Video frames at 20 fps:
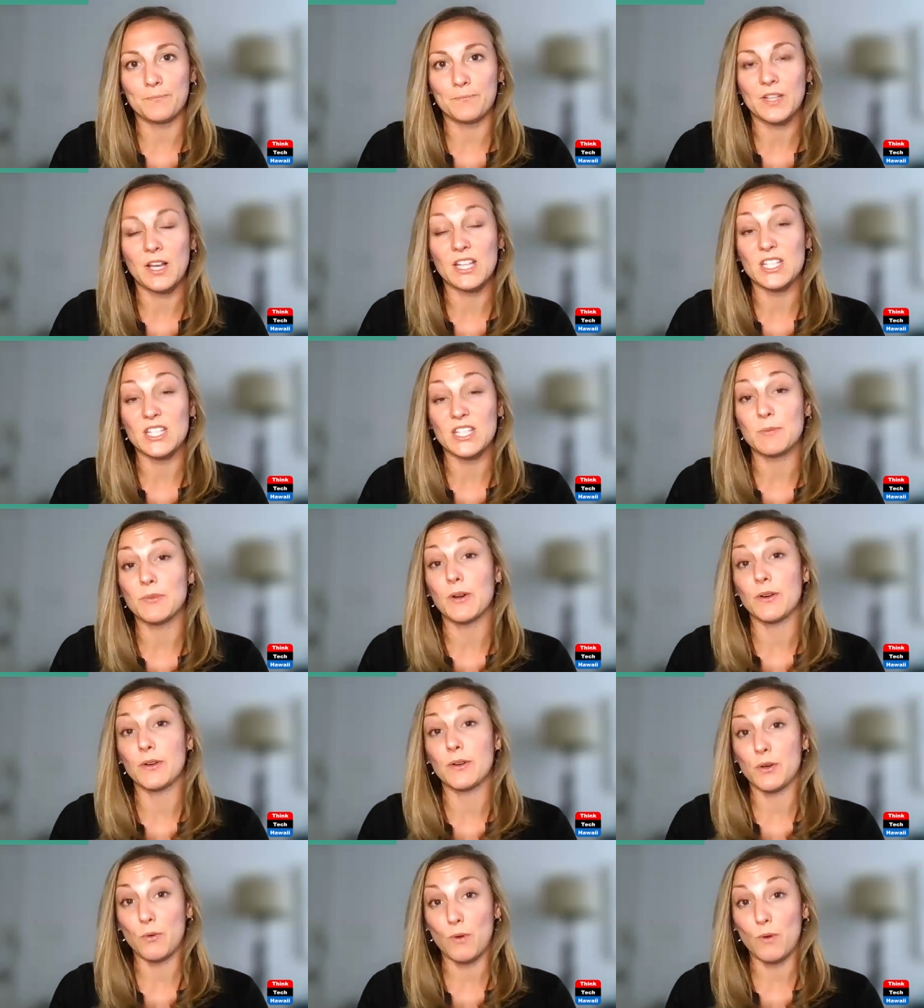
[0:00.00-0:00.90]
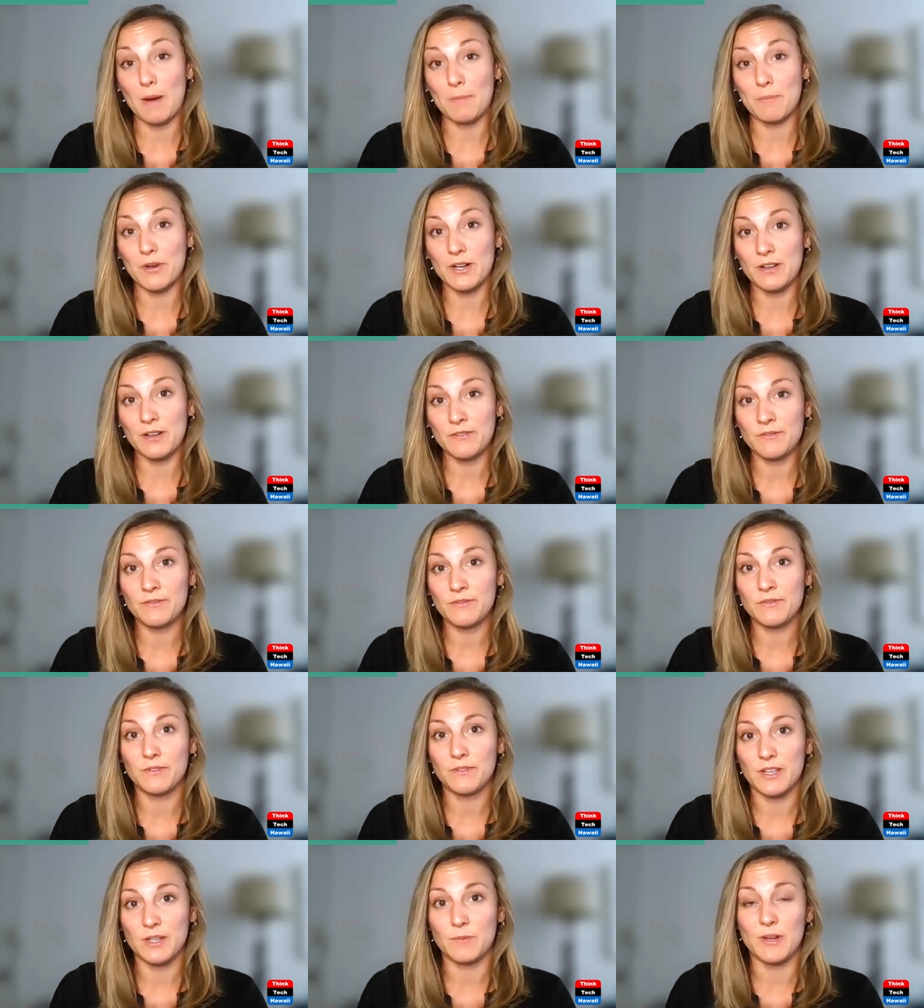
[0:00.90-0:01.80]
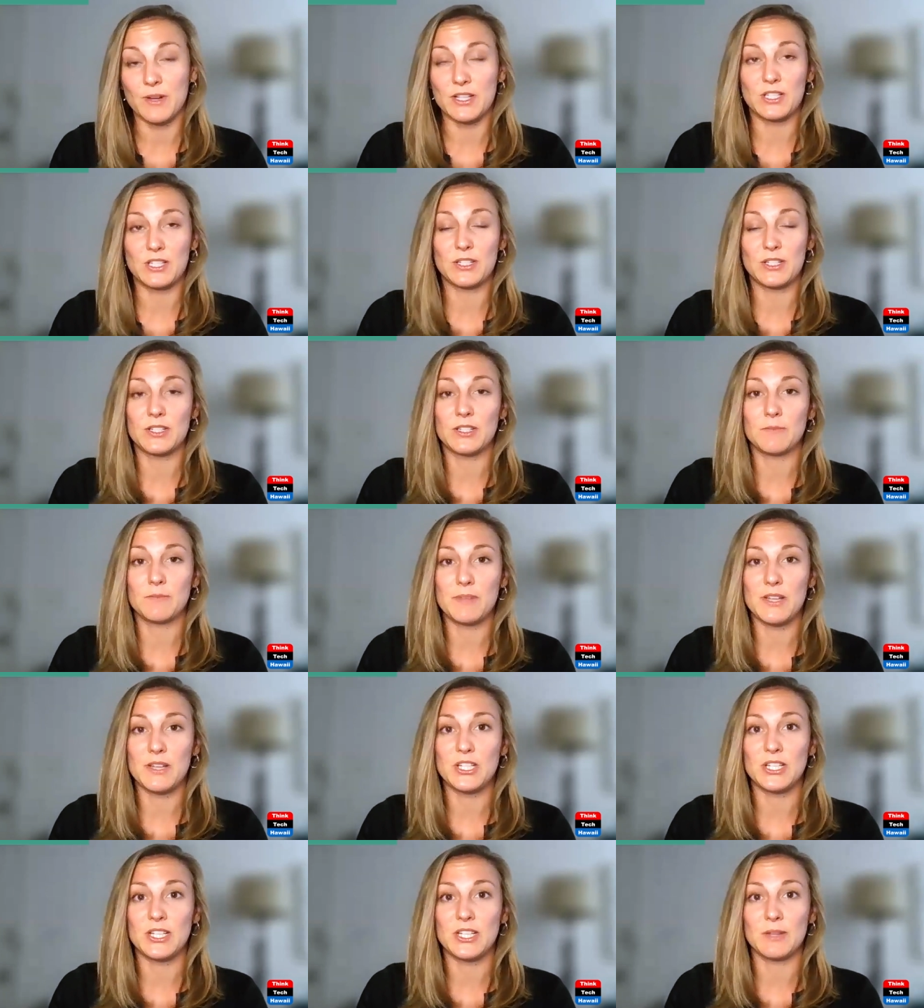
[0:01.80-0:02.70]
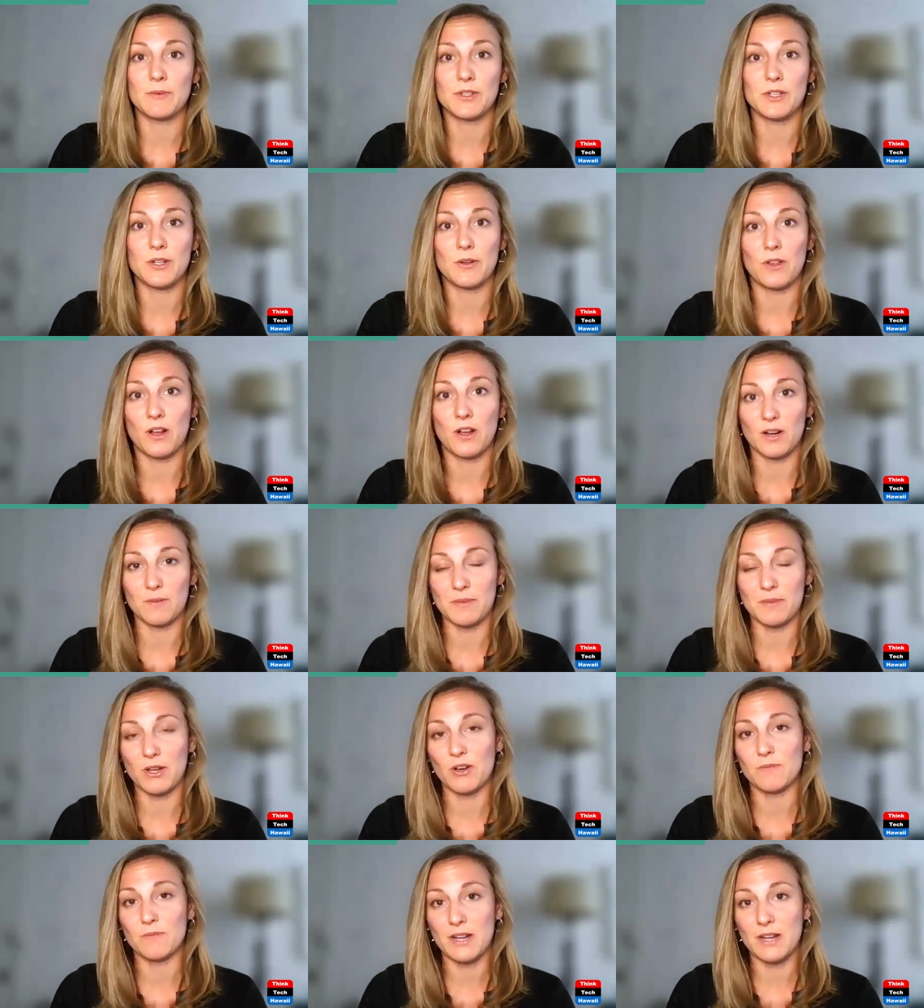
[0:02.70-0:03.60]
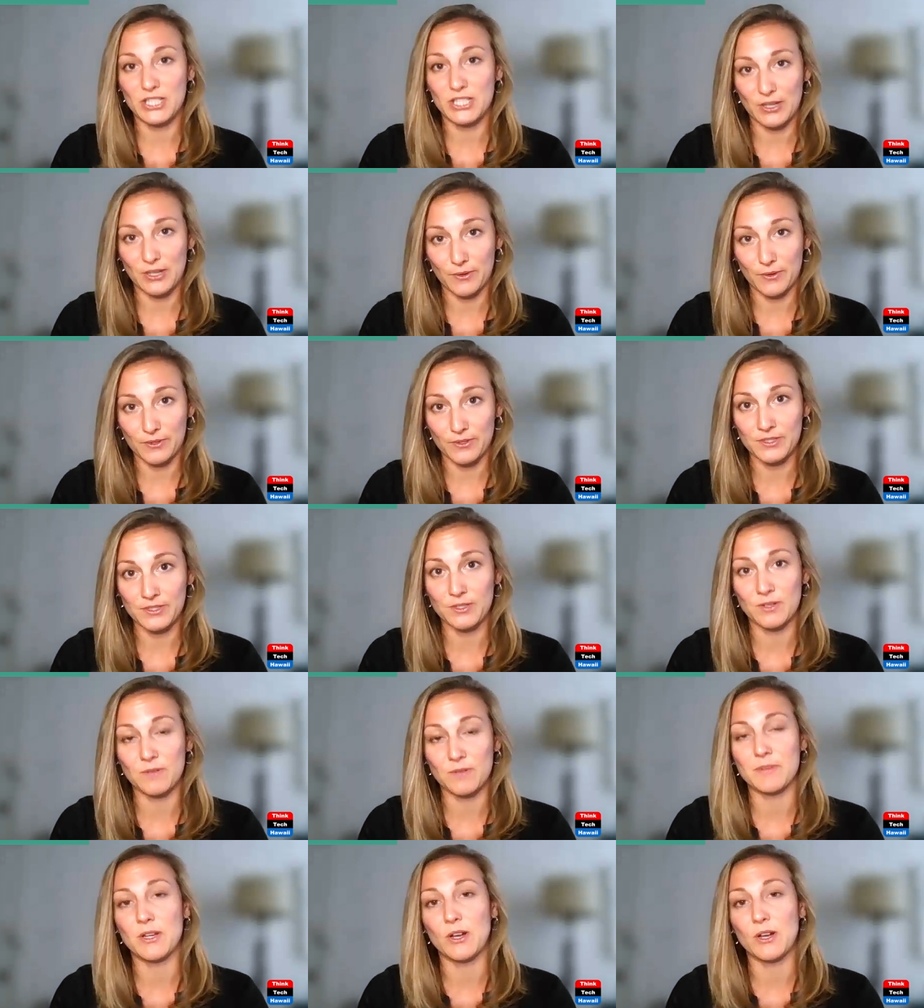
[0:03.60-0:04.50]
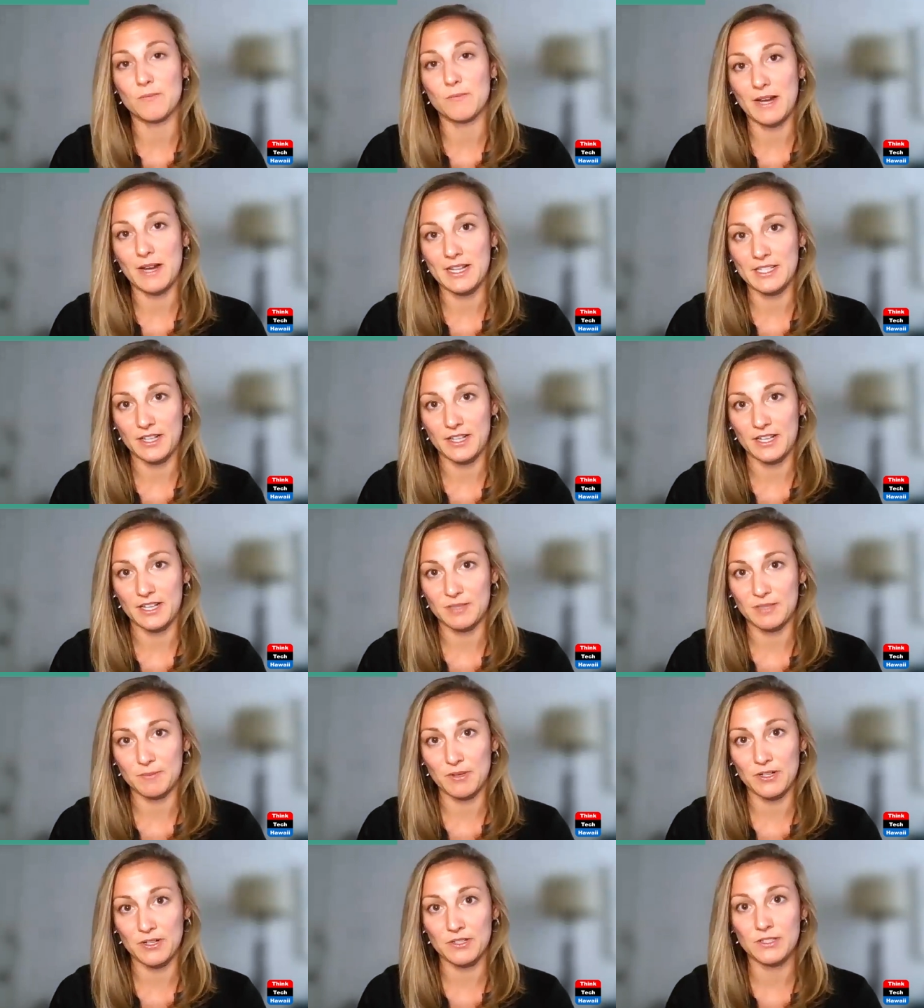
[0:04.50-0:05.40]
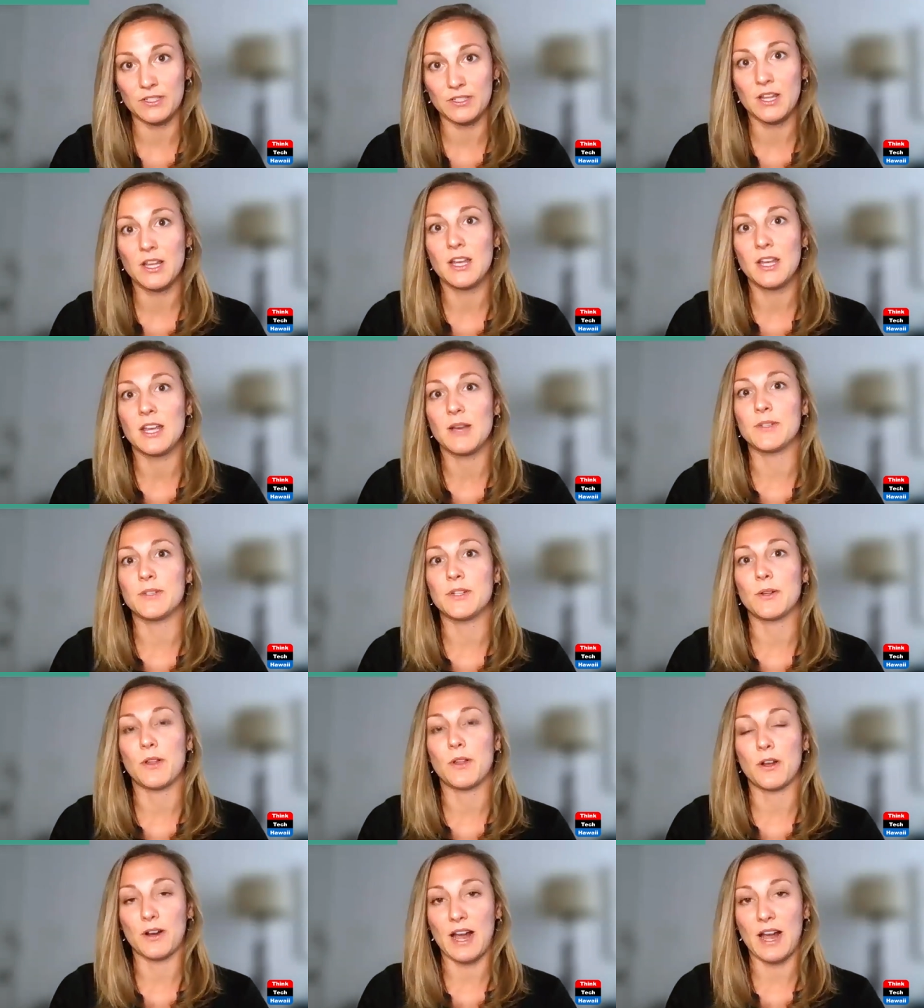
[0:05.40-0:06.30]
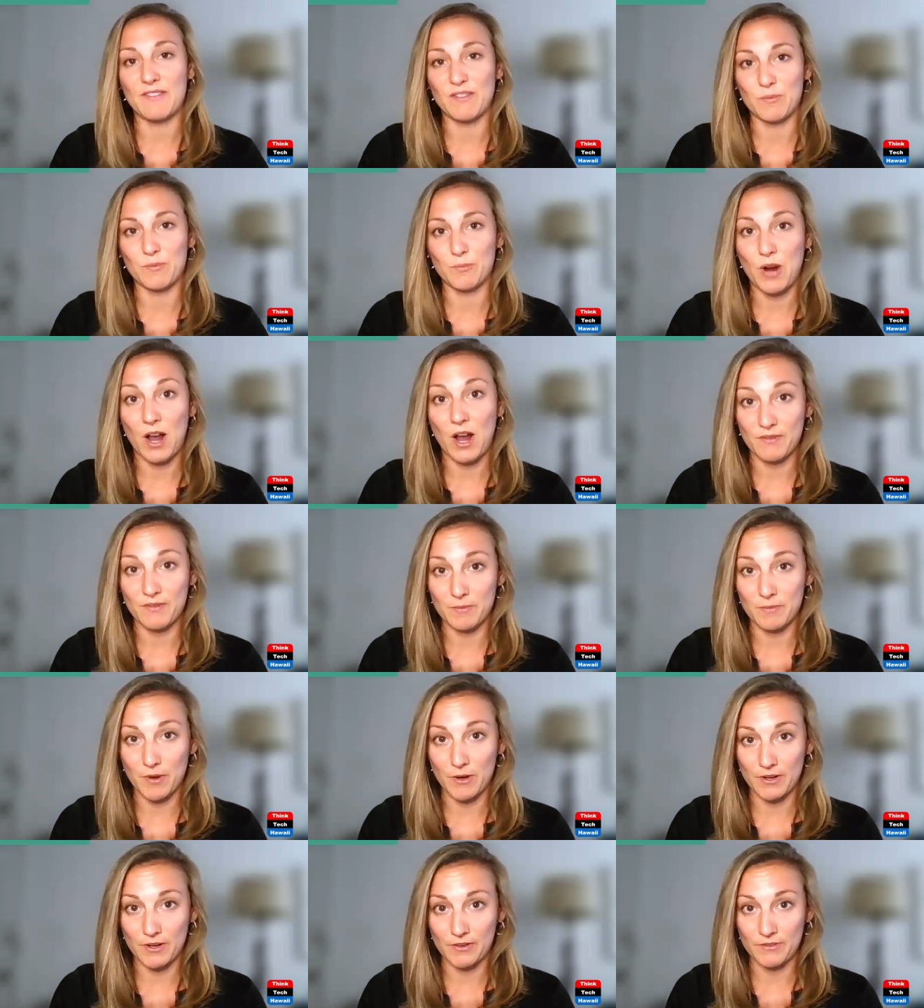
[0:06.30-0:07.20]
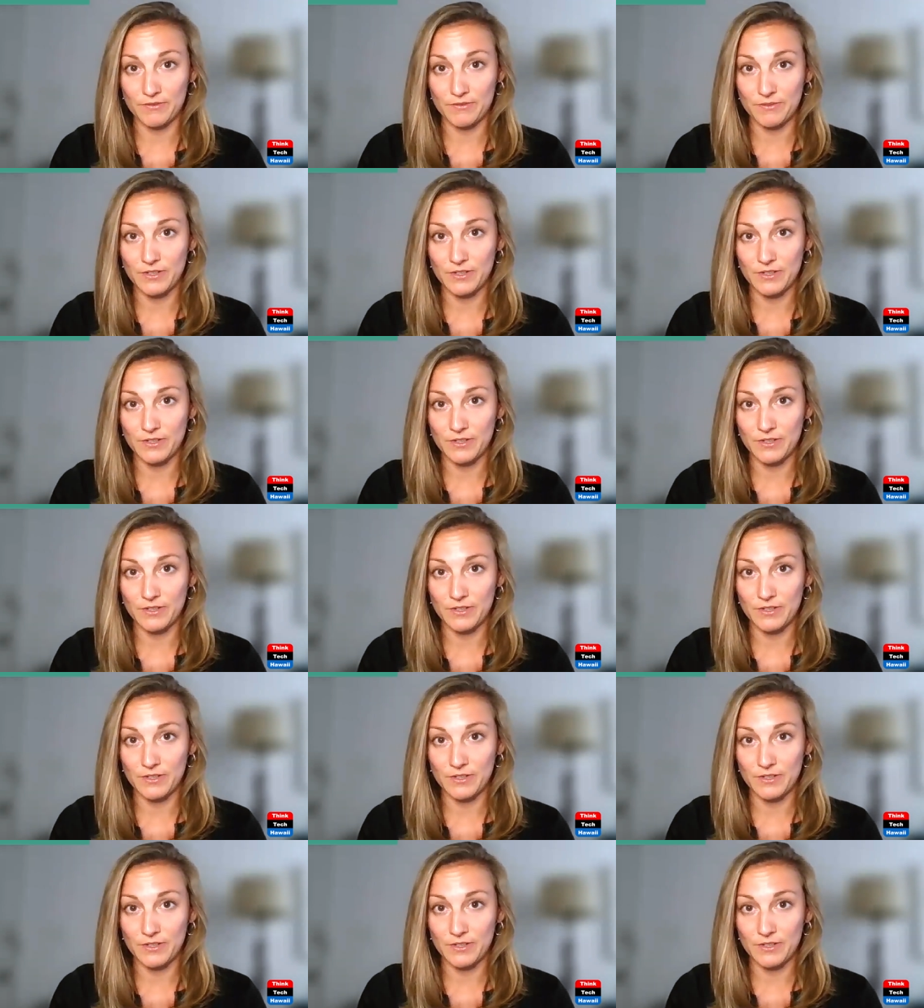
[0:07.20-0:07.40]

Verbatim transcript: customer-owned cooperatives in which PG&E would no longer be owned by shareholders; it would be owned by its customers. It would no longer have a profit motive.